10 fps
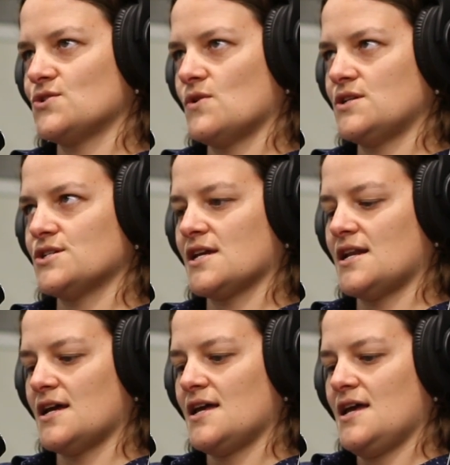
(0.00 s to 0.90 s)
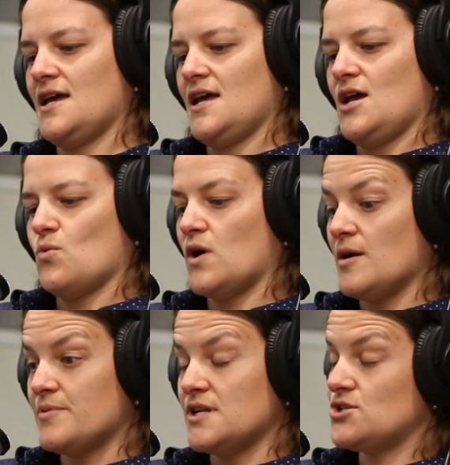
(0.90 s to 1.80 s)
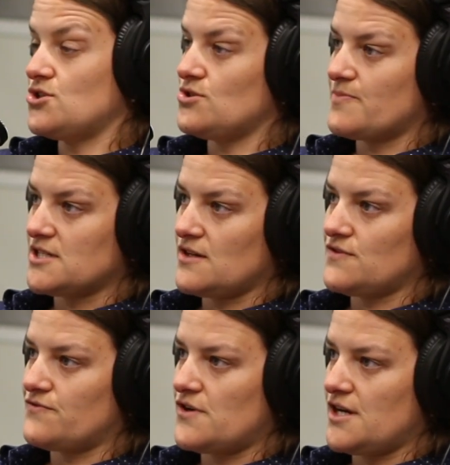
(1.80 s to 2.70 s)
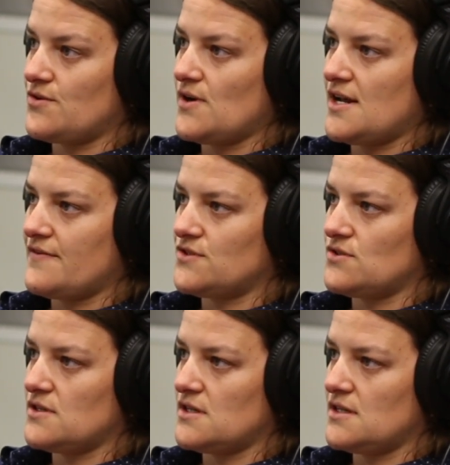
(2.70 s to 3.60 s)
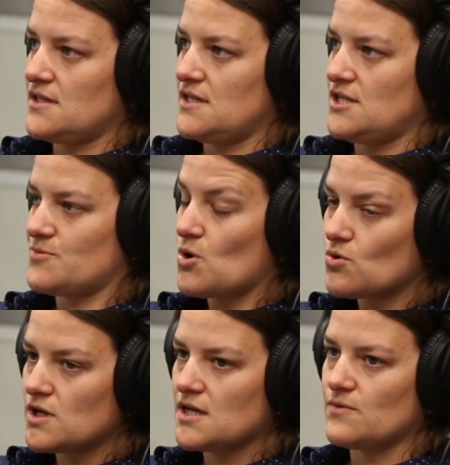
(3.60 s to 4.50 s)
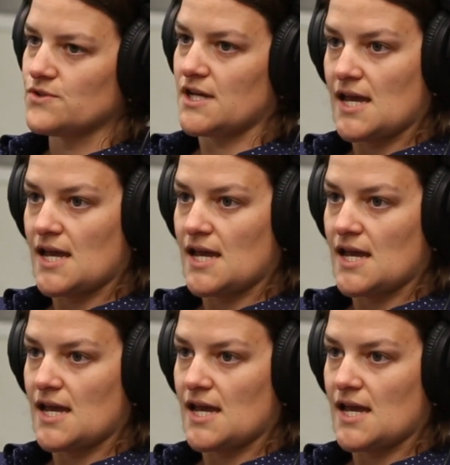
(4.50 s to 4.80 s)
so I just kind of went up and introduced myself to Frank right after he spoke and was like,